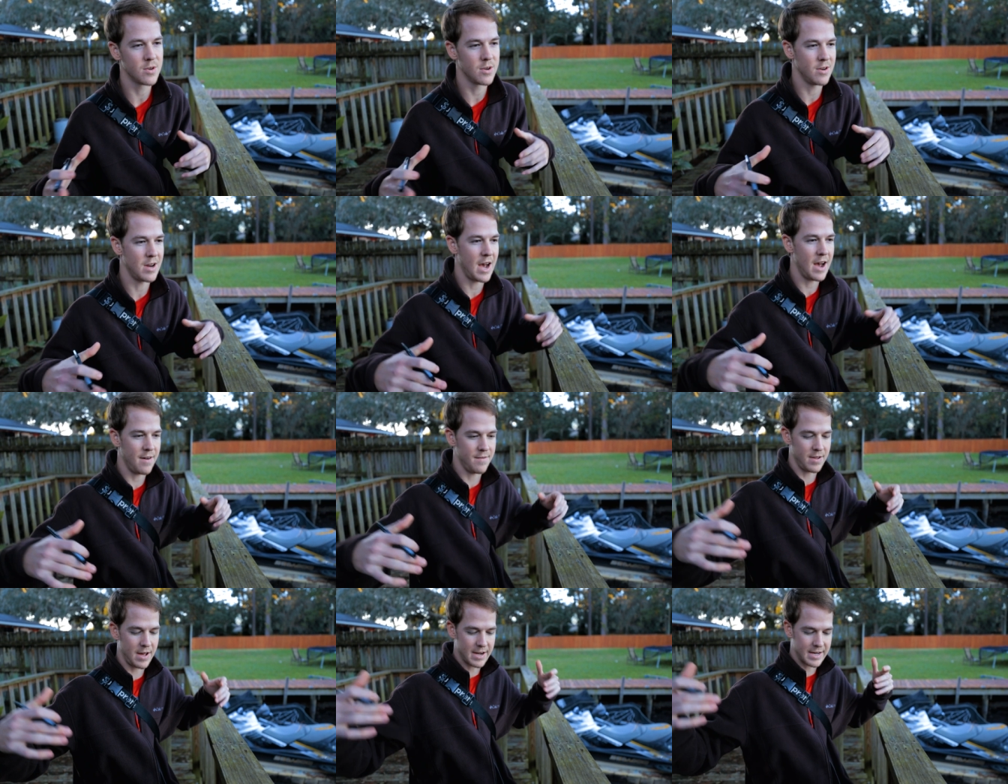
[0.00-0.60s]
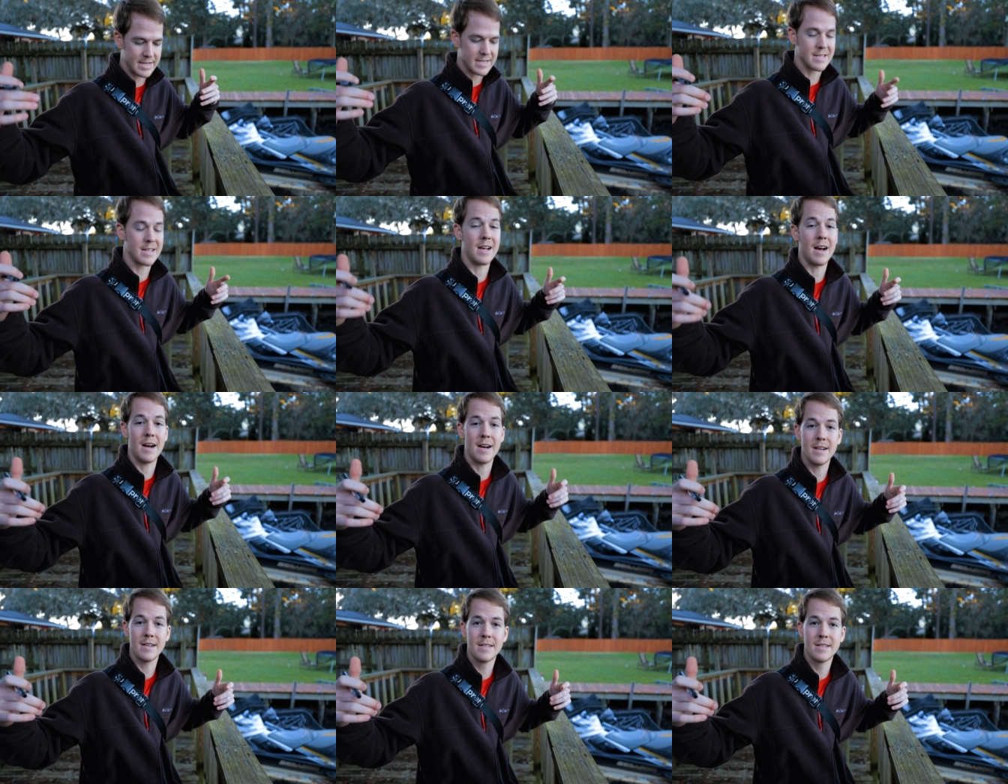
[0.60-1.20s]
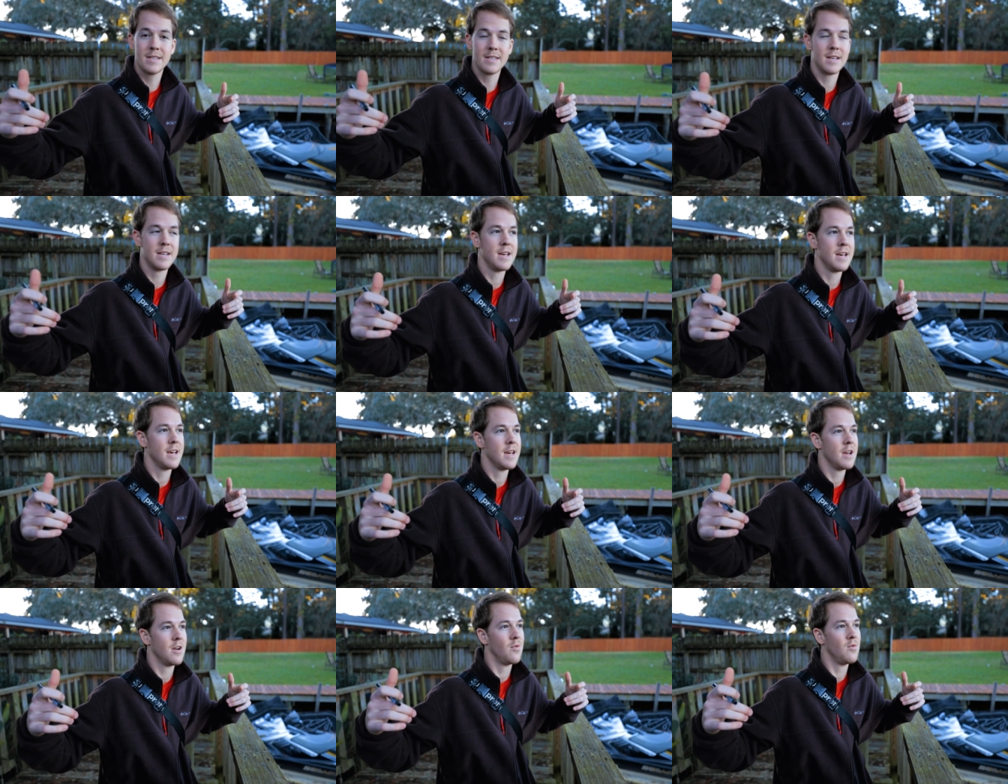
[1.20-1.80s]
We would have like slides
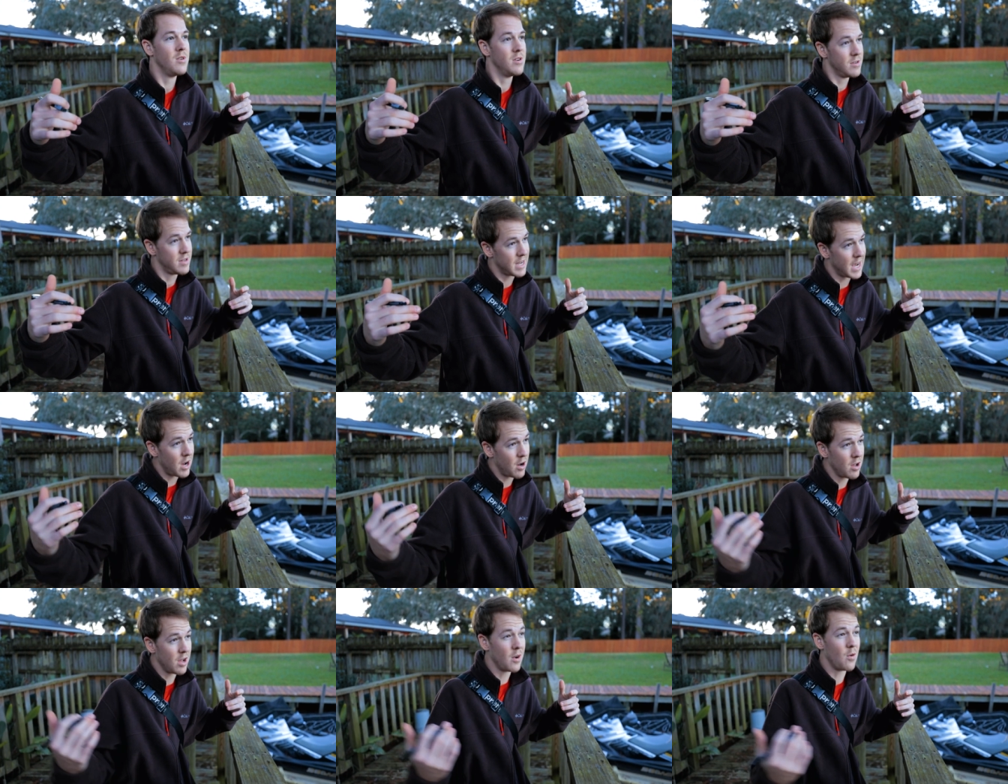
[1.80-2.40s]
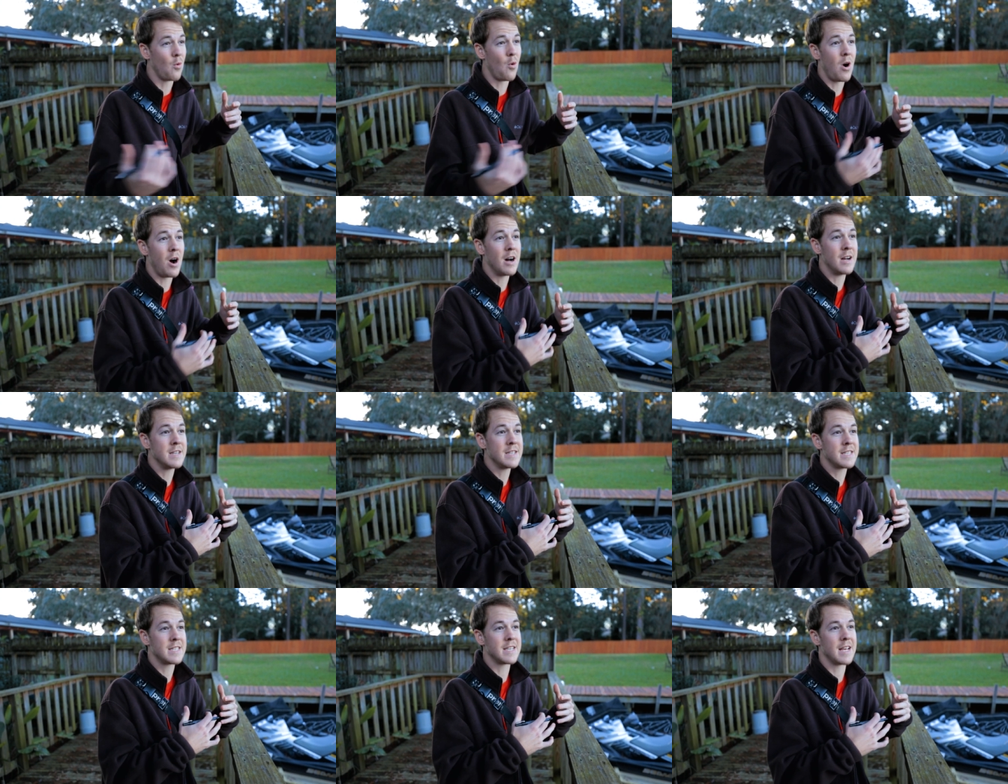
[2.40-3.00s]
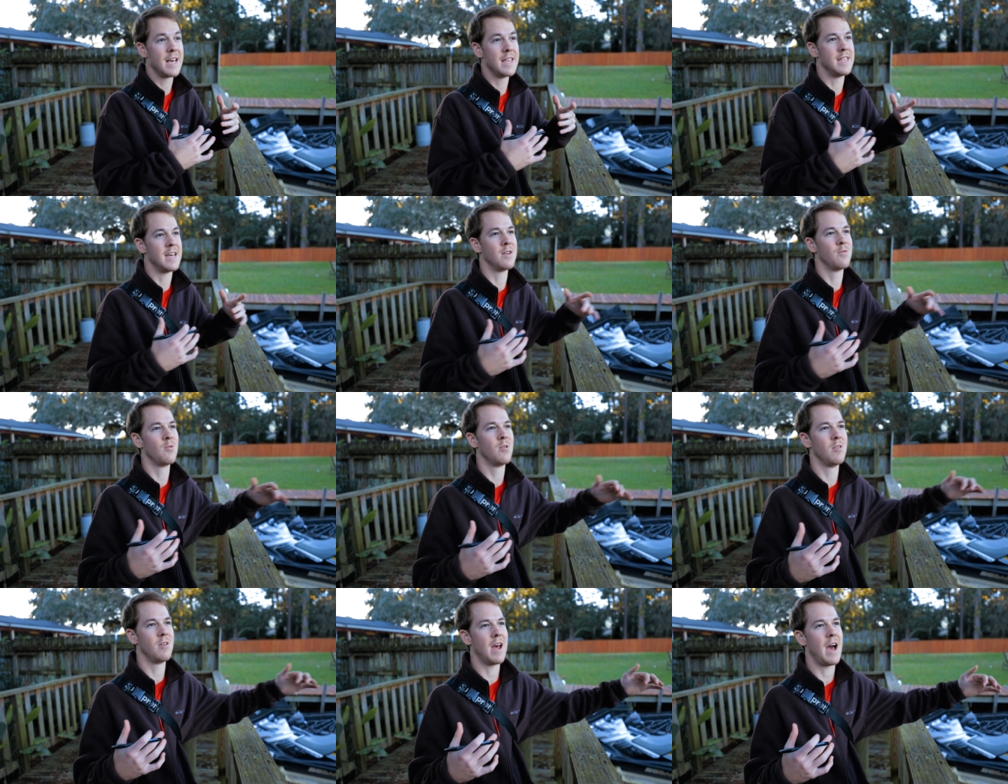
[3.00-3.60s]
we would tell it once and
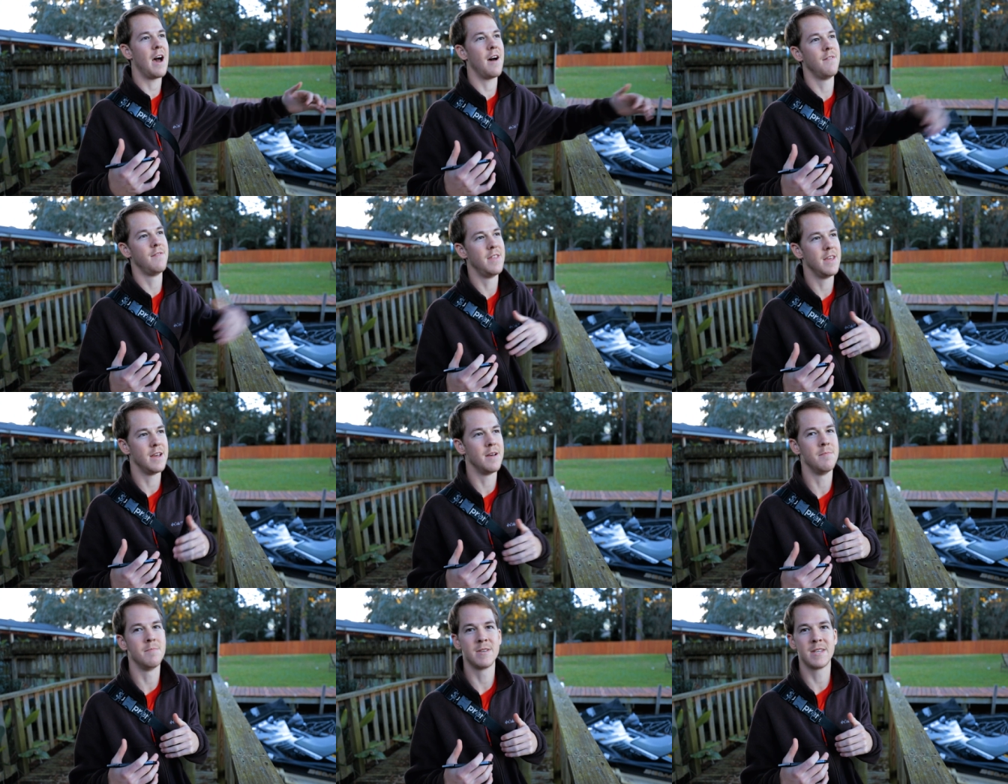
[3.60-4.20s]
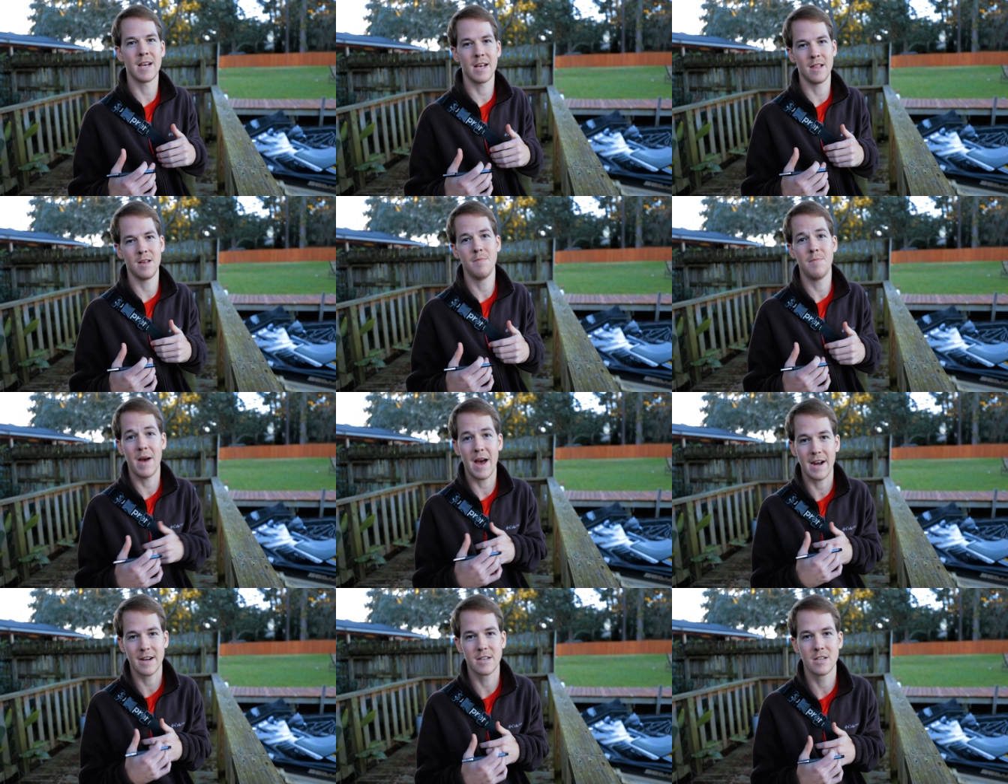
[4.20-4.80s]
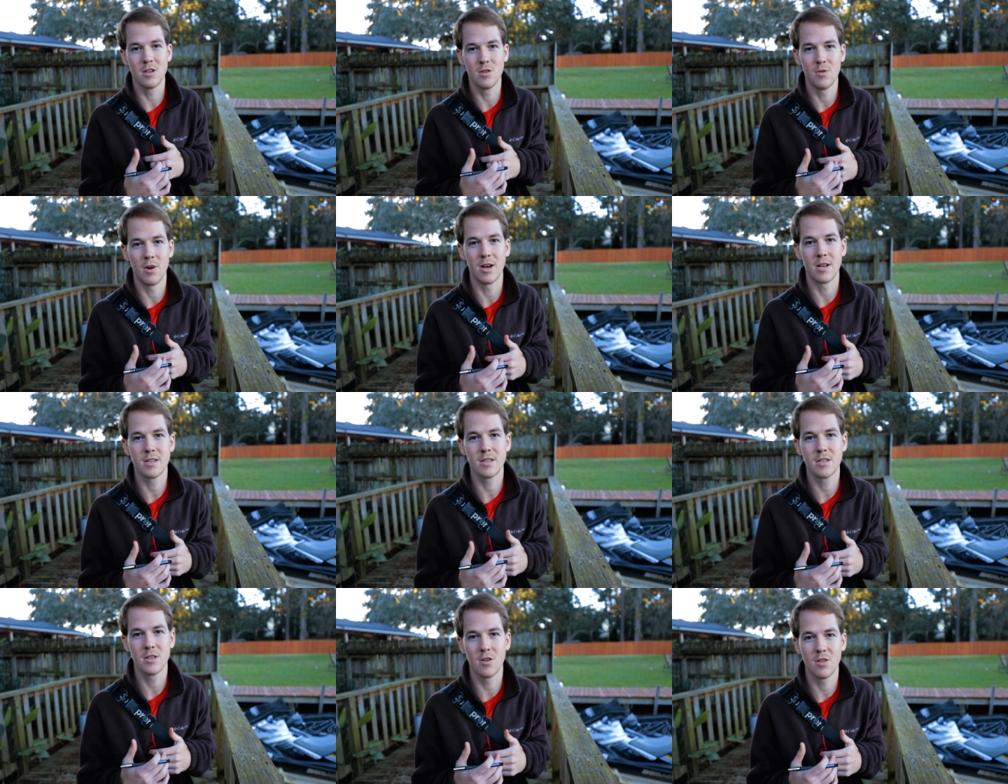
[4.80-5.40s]
then we would have them tell it back to
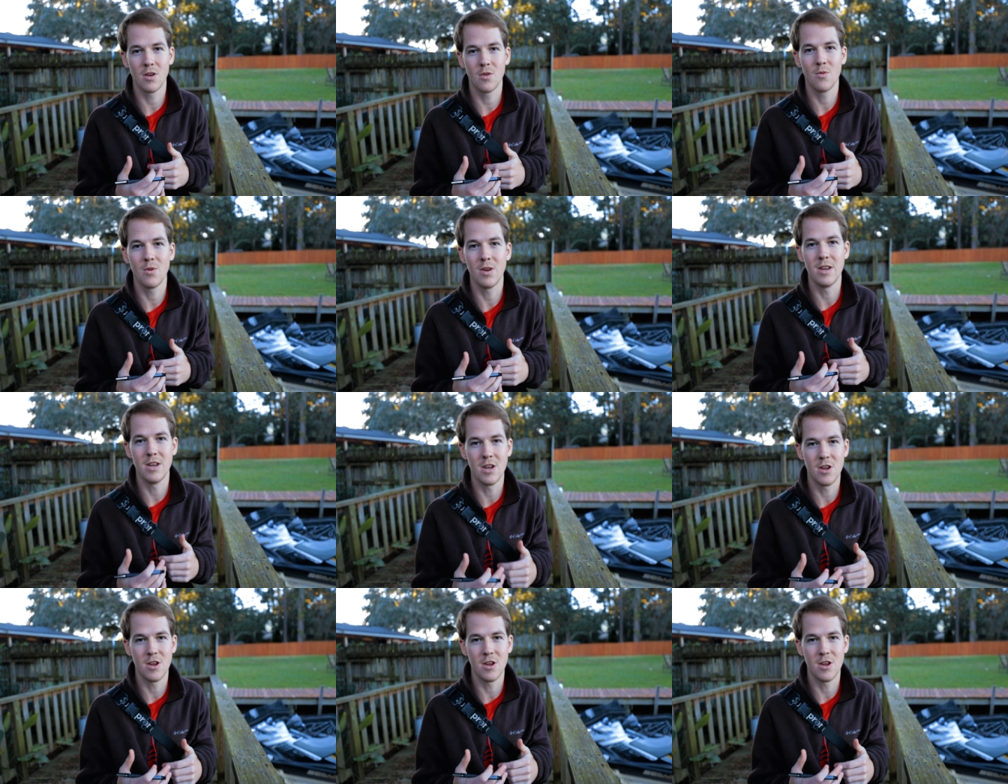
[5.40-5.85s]
us so That's that awesome.